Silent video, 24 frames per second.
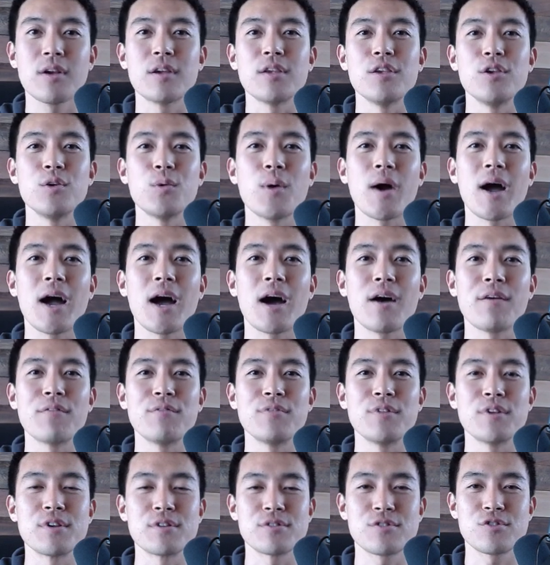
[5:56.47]
You have
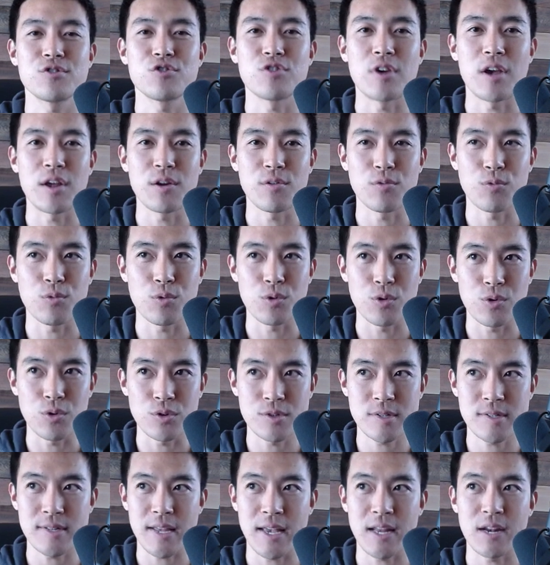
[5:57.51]
this general
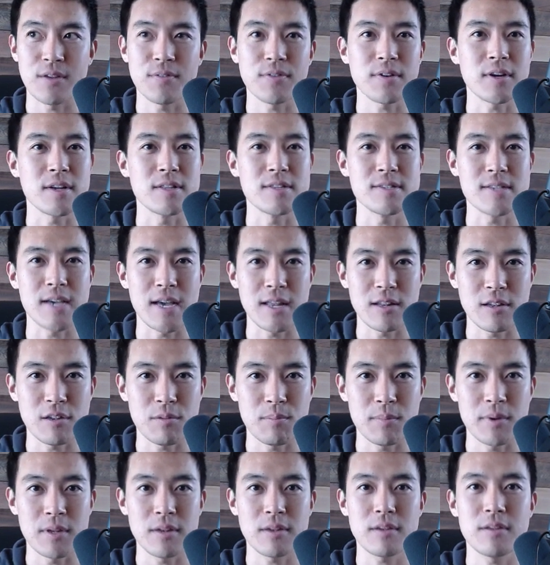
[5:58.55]
state of
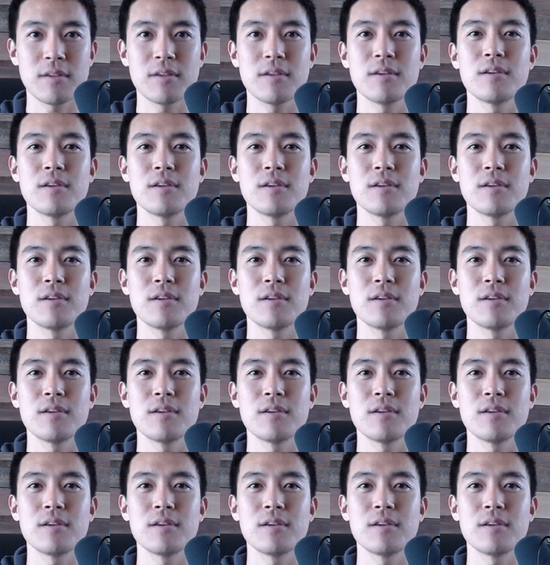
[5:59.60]
contentment,